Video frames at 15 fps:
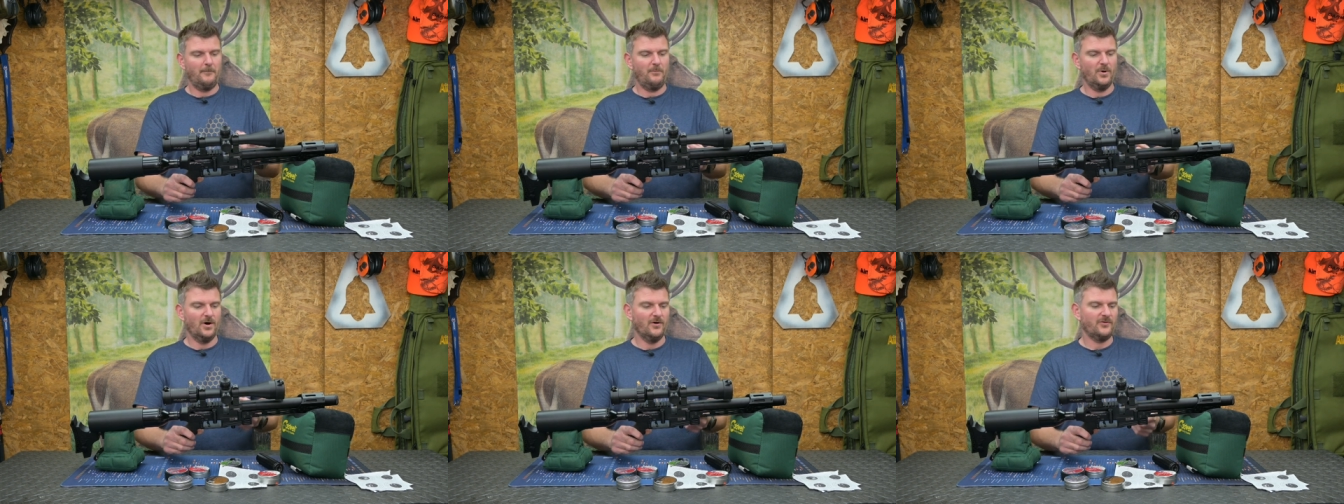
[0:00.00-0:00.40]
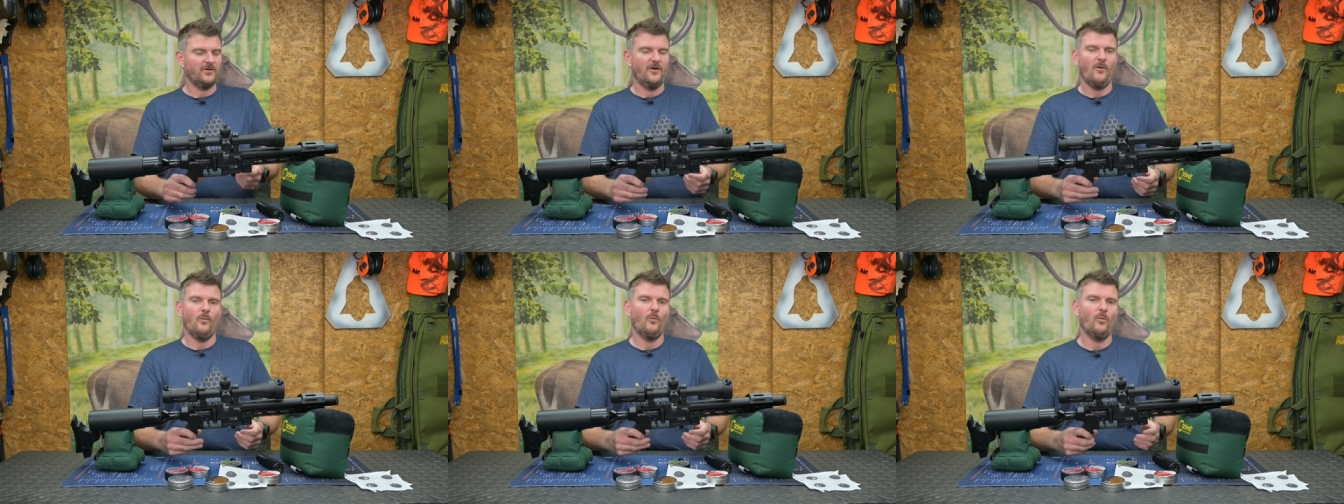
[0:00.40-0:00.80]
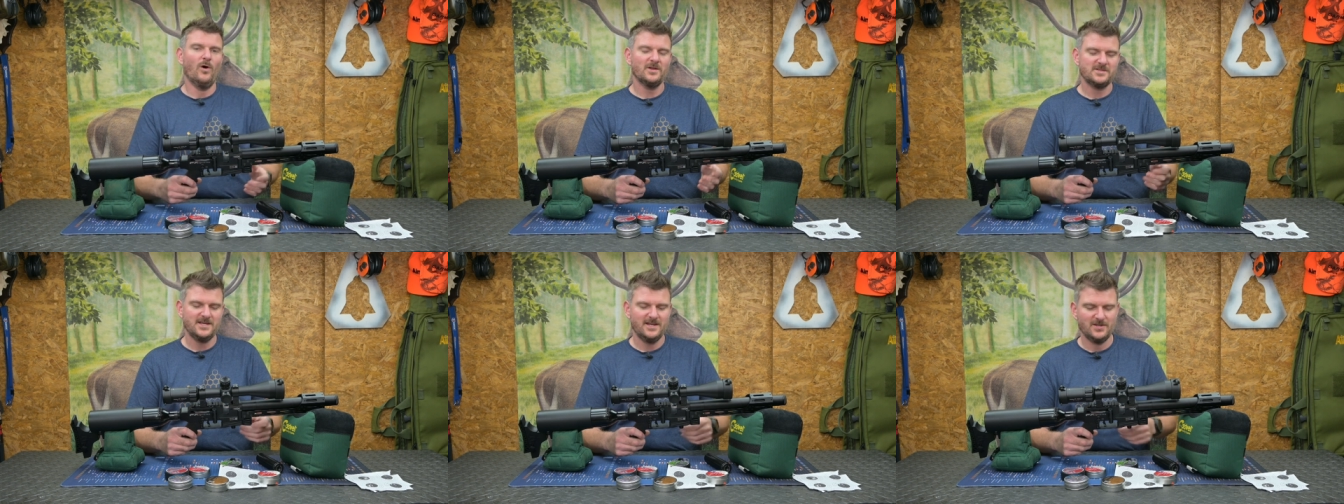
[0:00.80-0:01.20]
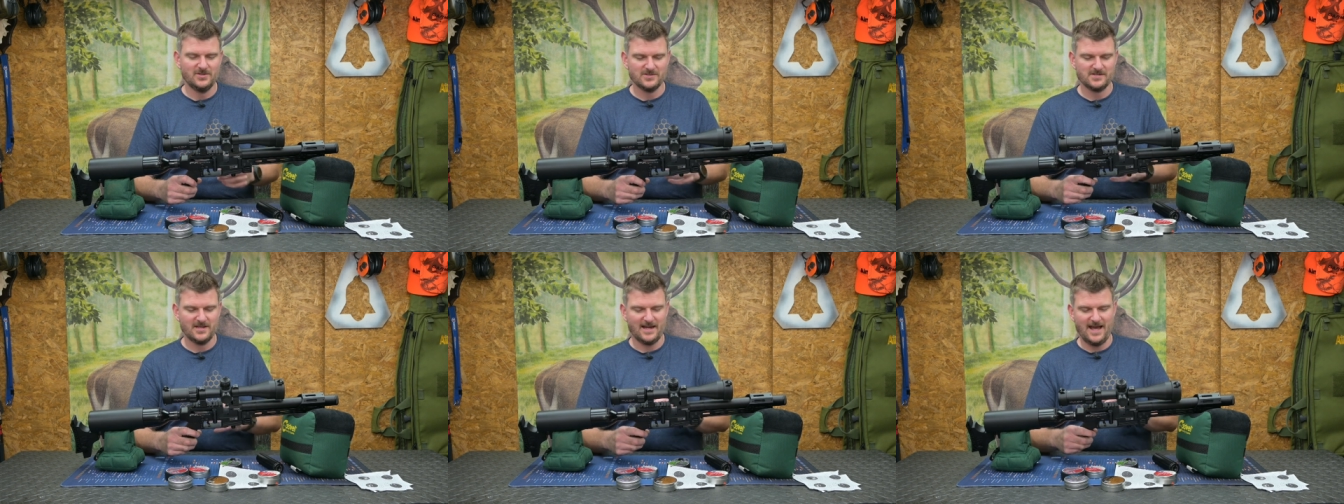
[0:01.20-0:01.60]
But what it
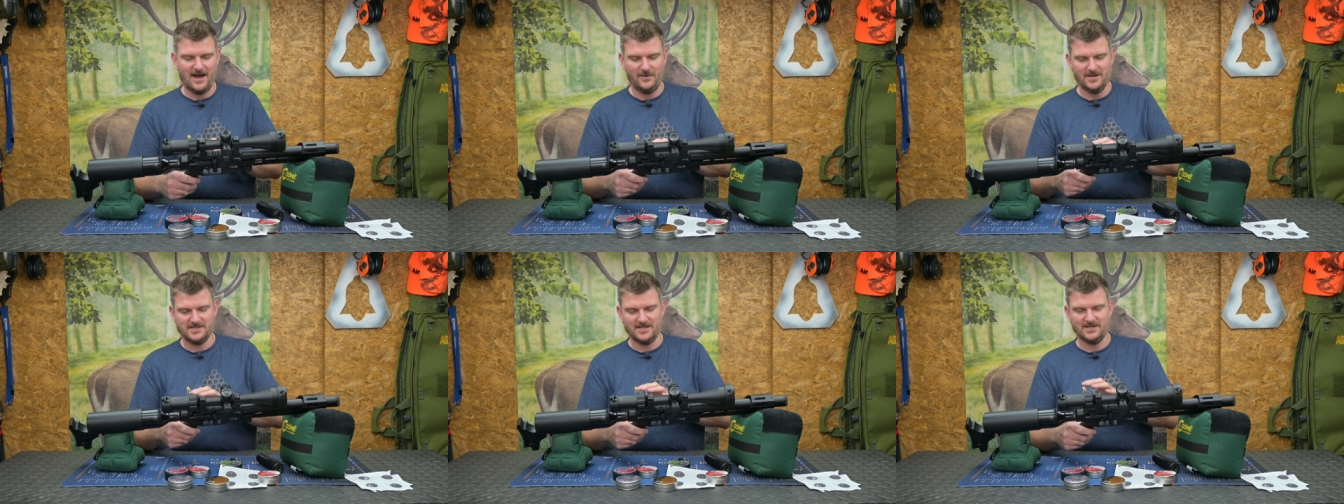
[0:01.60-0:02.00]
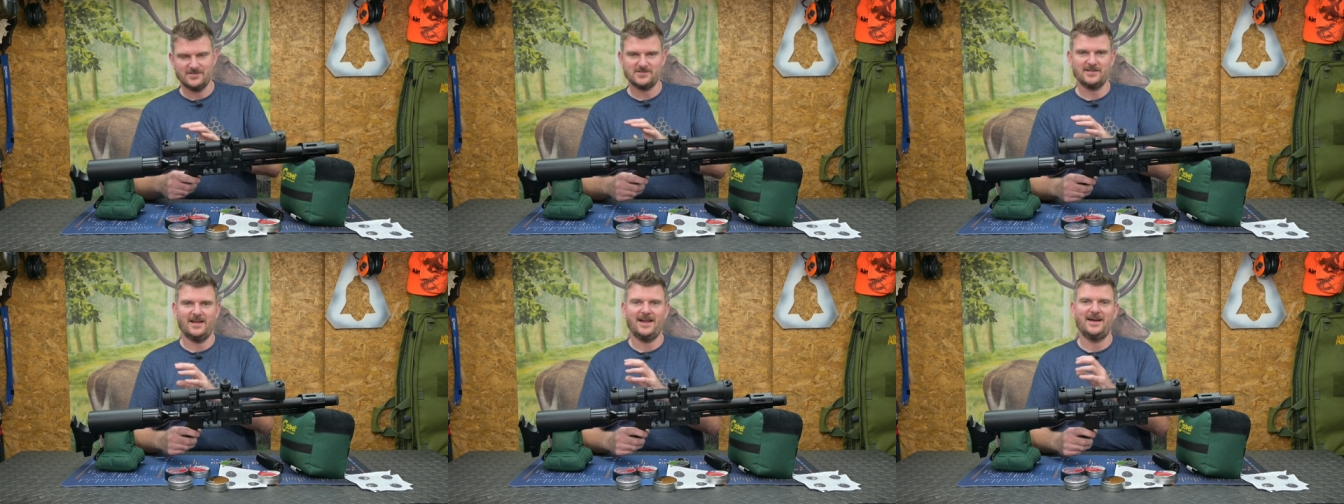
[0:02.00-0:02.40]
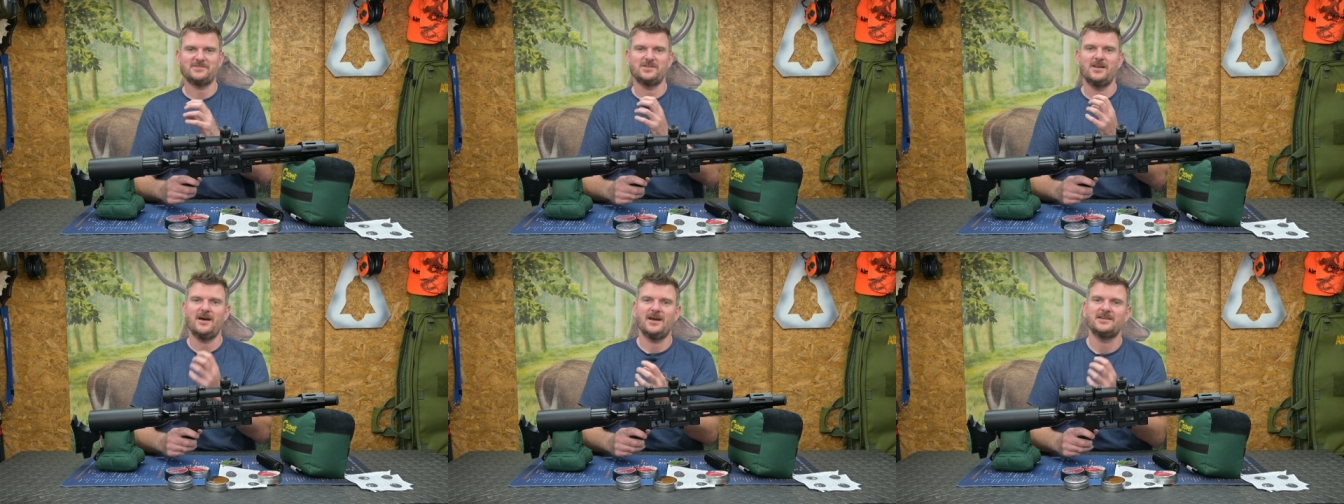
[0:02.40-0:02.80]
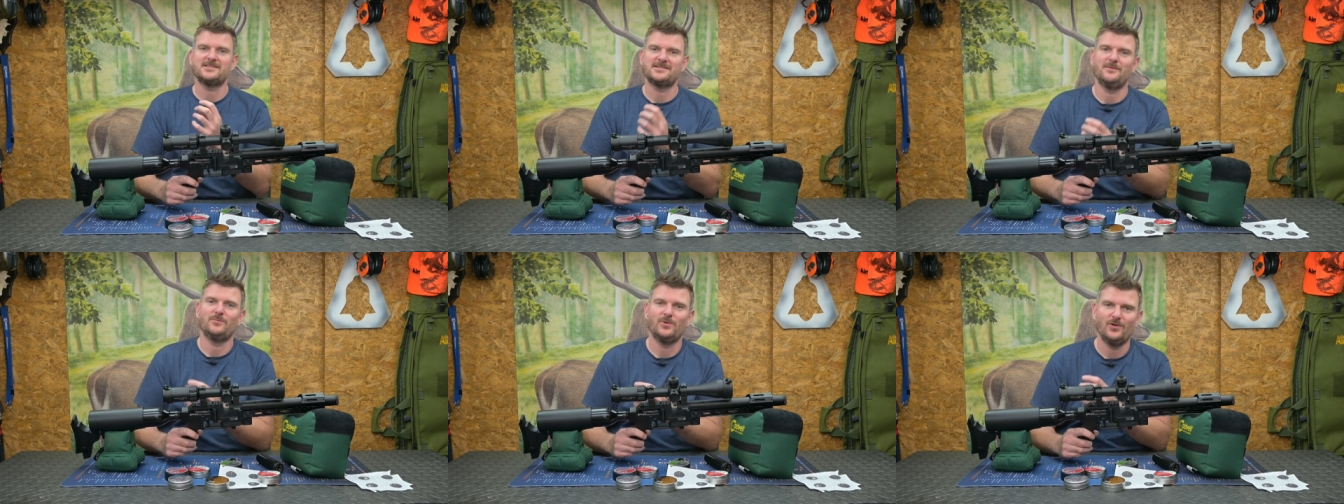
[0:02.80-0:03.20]
does allow is it just allows a nice,
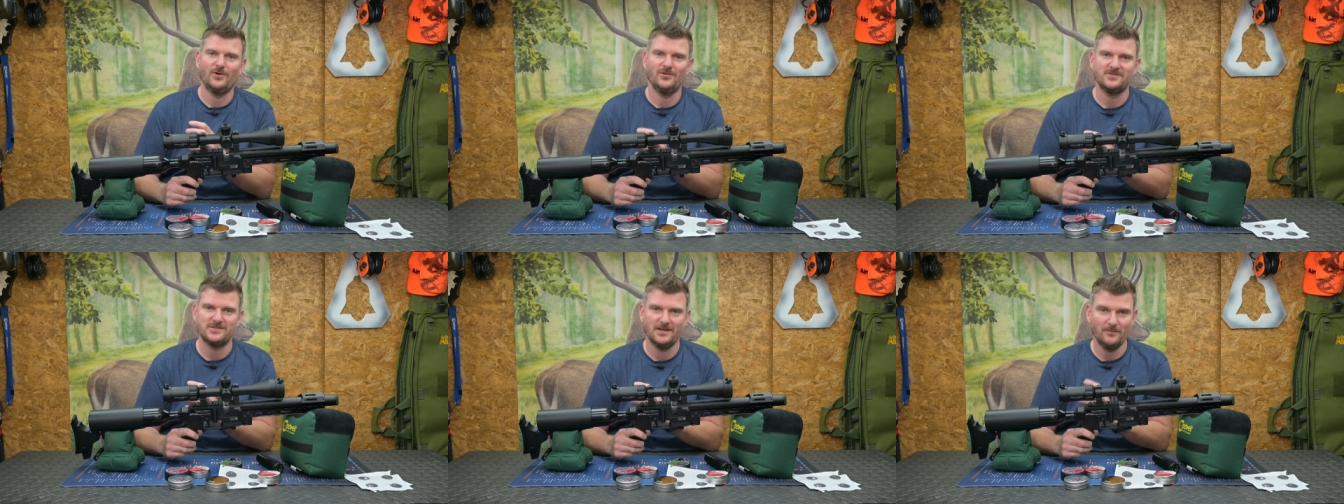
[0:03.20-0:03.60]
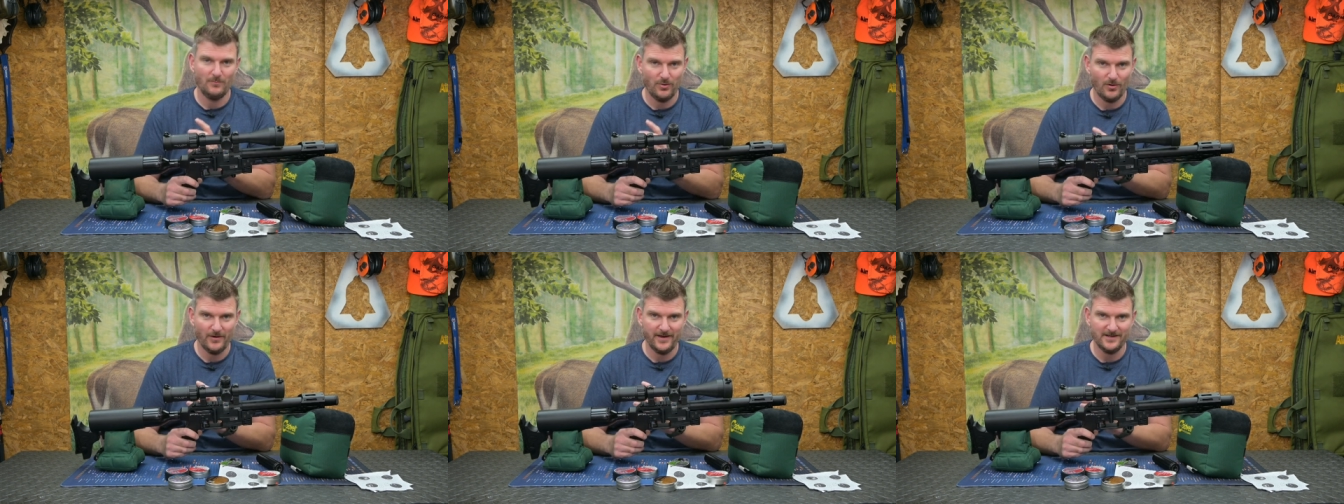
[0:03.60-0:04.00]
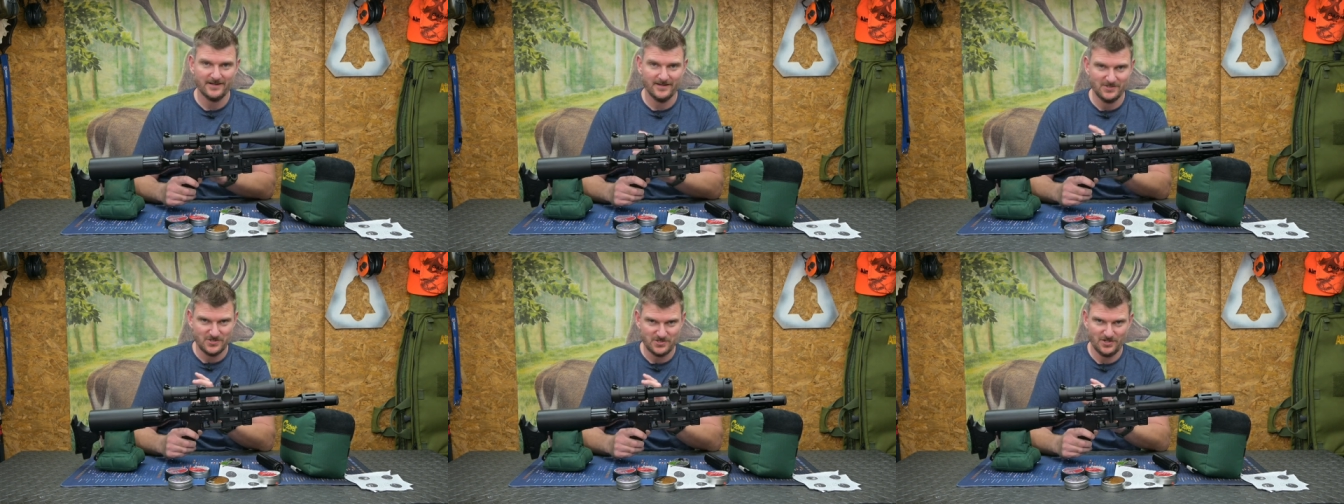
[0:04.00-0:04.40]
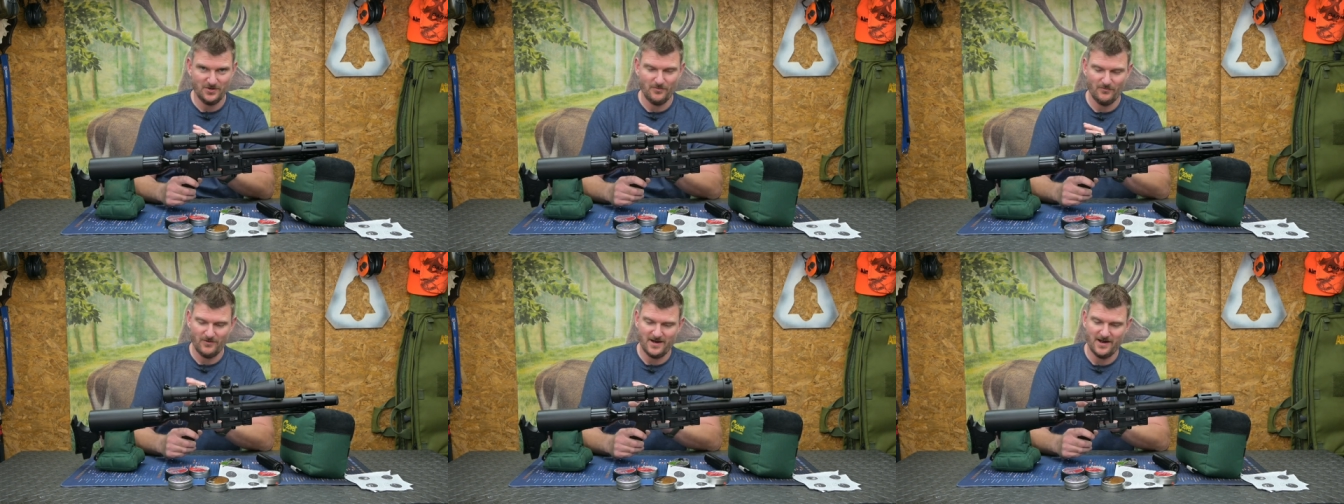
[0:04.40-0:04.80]
simple hunting
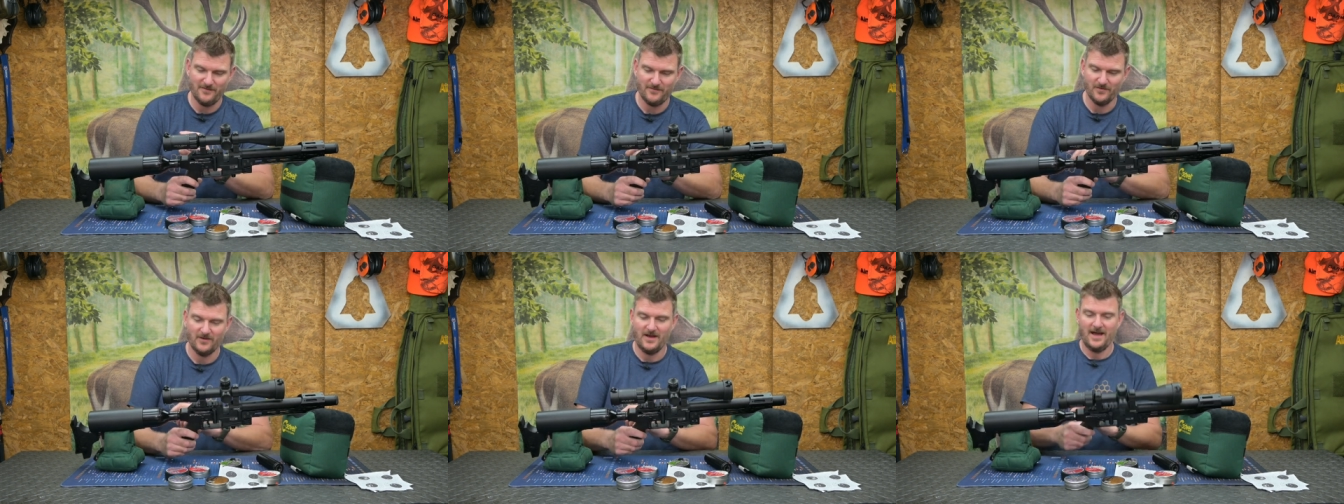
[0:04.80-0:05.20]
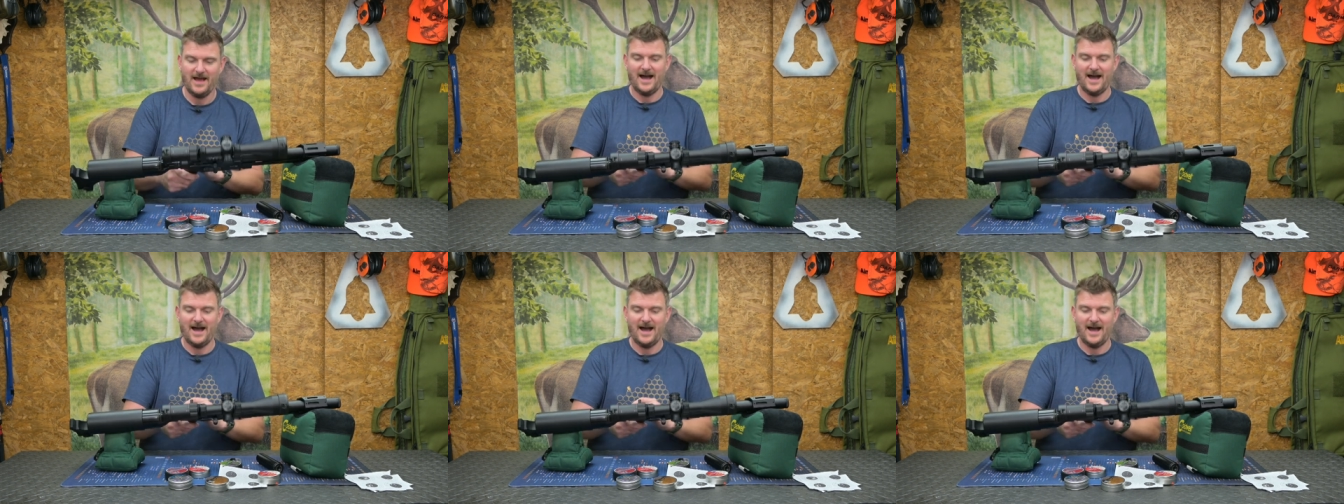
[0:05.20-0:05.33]
point-and-shoot rifle